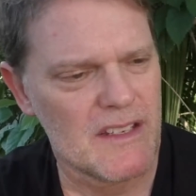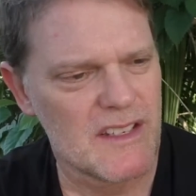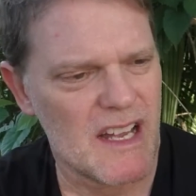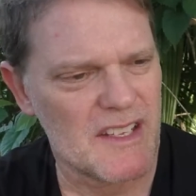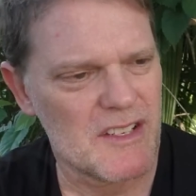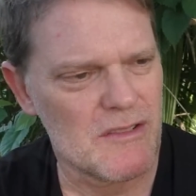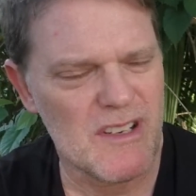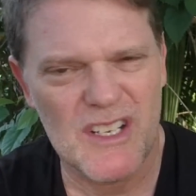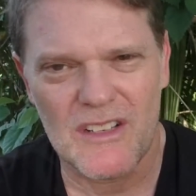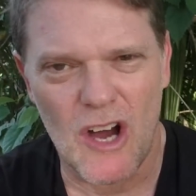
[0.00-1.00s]
So it's a
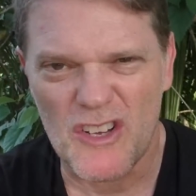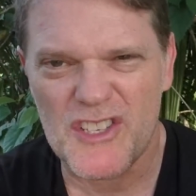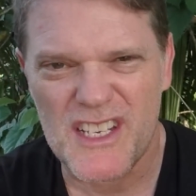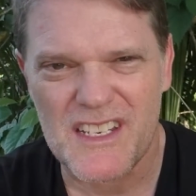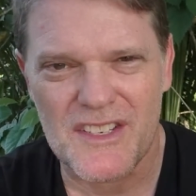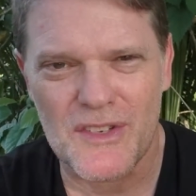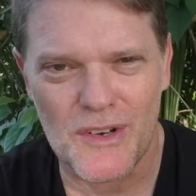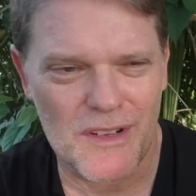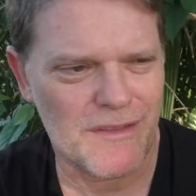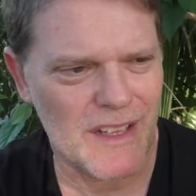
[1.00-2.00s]
real Aussie
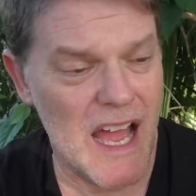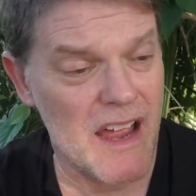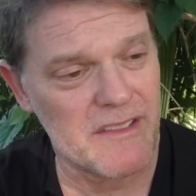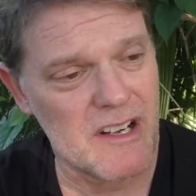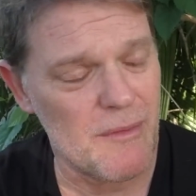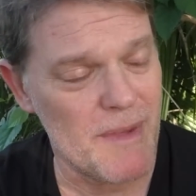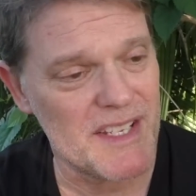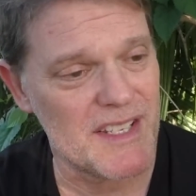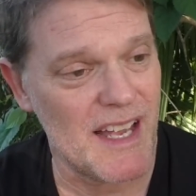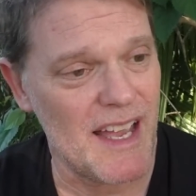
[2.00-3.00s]
sort of flavour, I
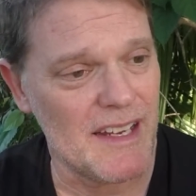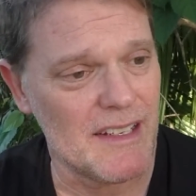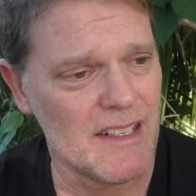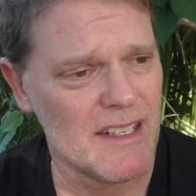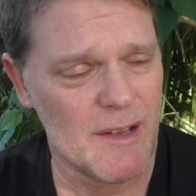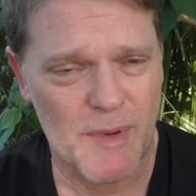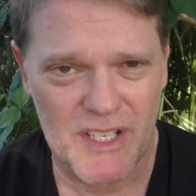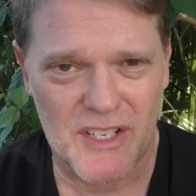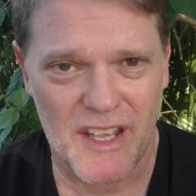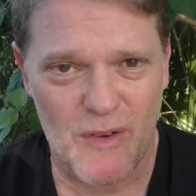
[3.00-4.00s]
must say. But
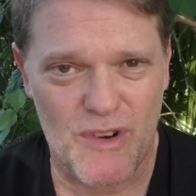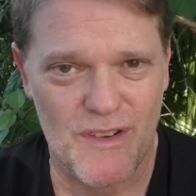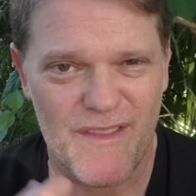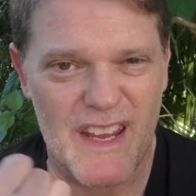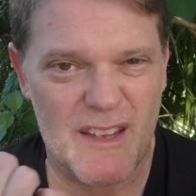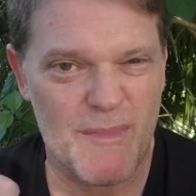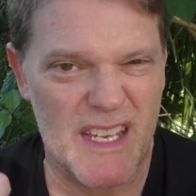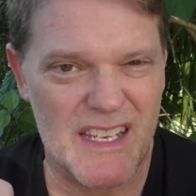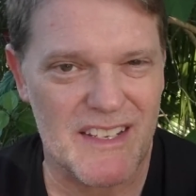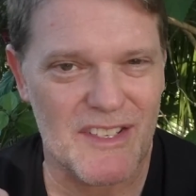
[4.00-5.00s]
it's got that real
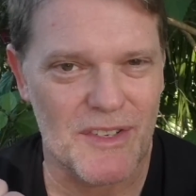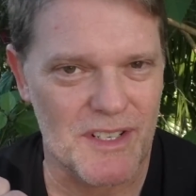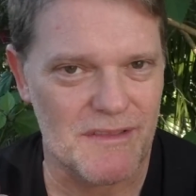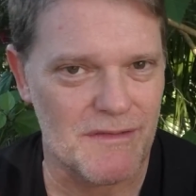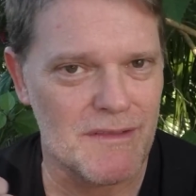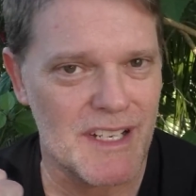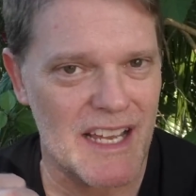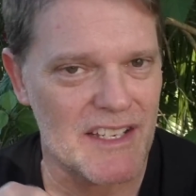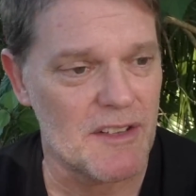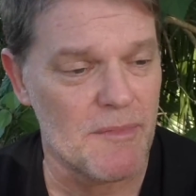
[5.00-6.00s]
VB sort of
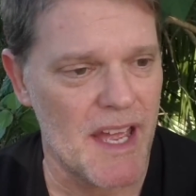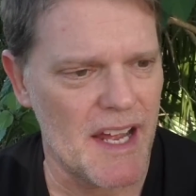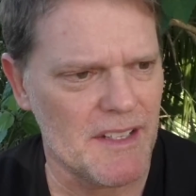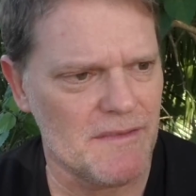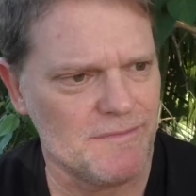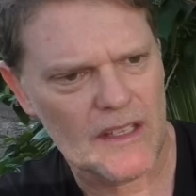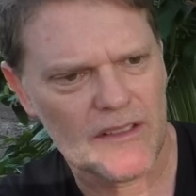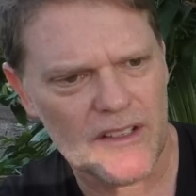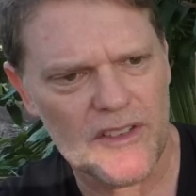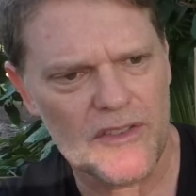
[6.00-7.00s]
taste about it.
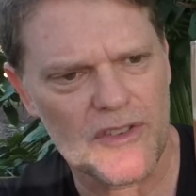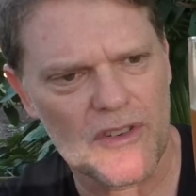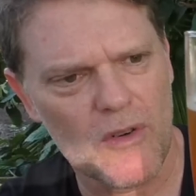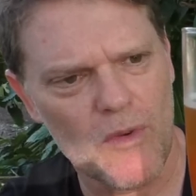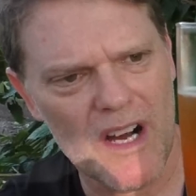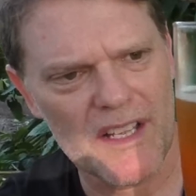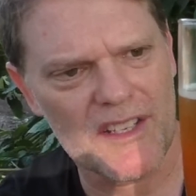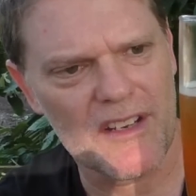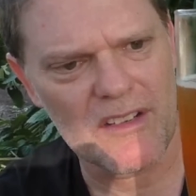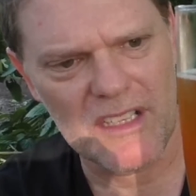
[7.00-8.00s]
Not too sure why it's
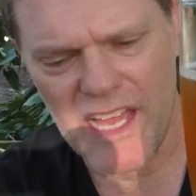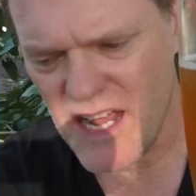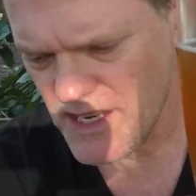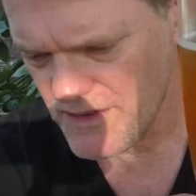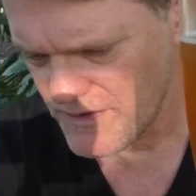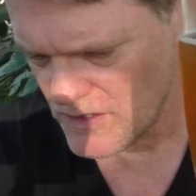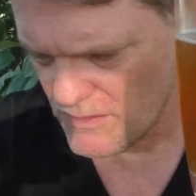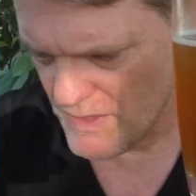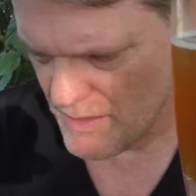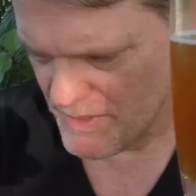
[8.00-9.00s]
so cloudy
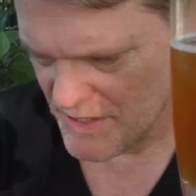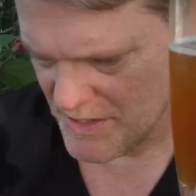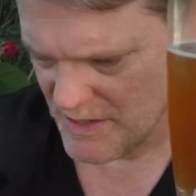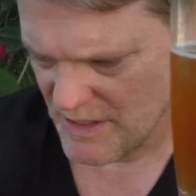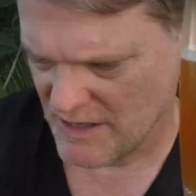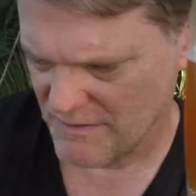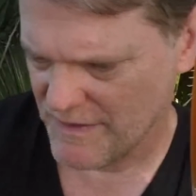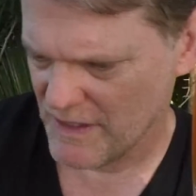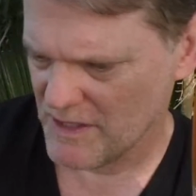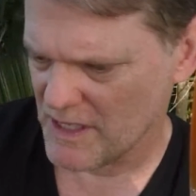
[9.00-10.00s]
for. Maybe it's
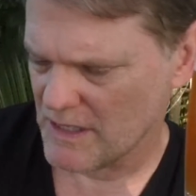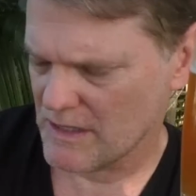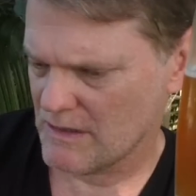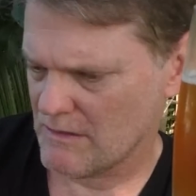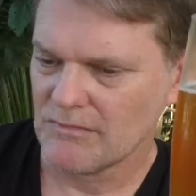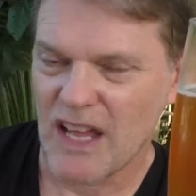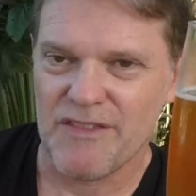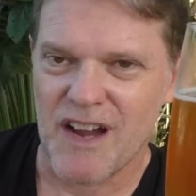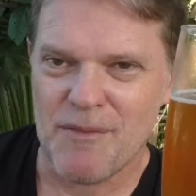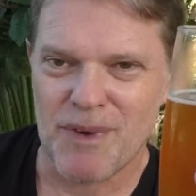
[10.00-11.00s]
unfiltered.
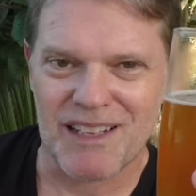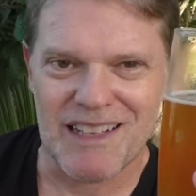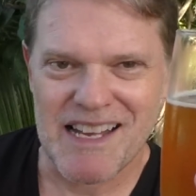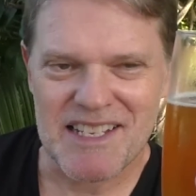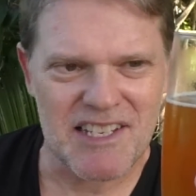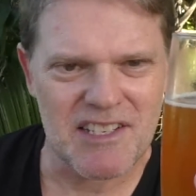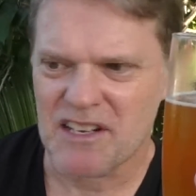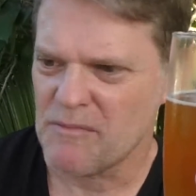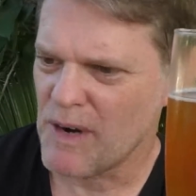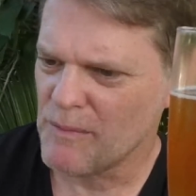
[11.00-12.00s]
If I had my glasses, I
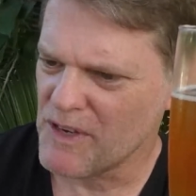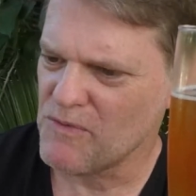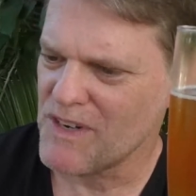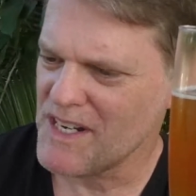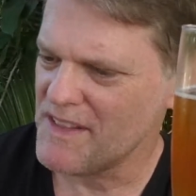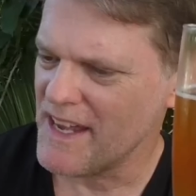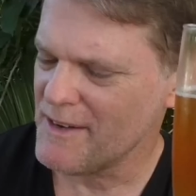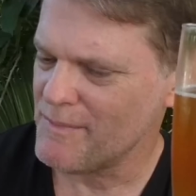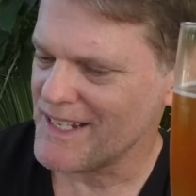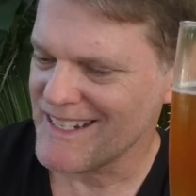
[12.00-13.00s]
could probably read
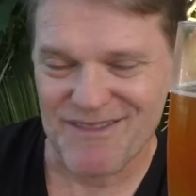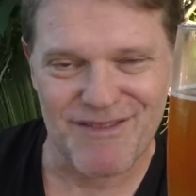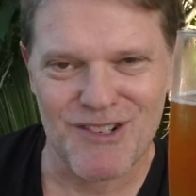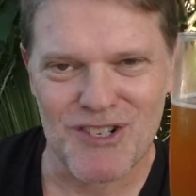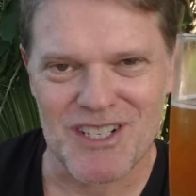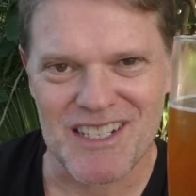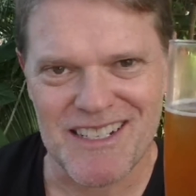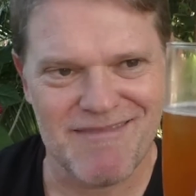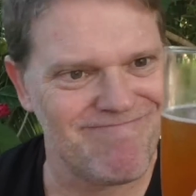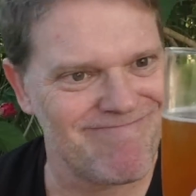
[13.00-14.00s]
that, but unfortunately,
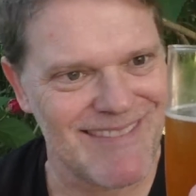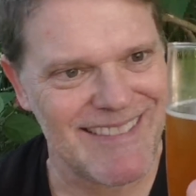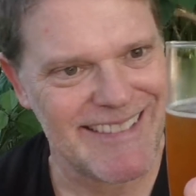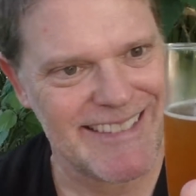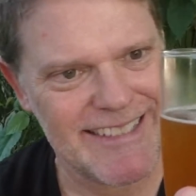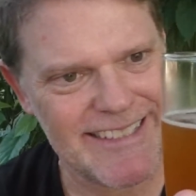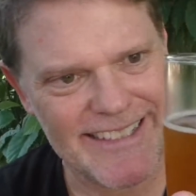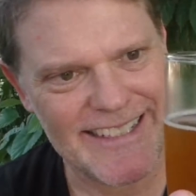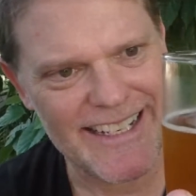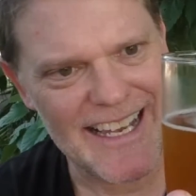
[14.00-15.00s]

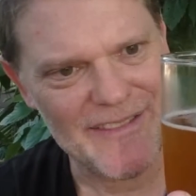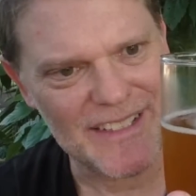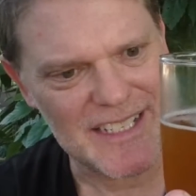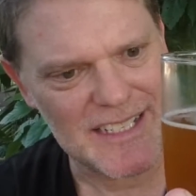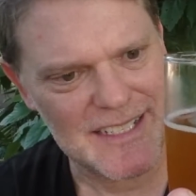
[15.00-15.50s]
I haven't.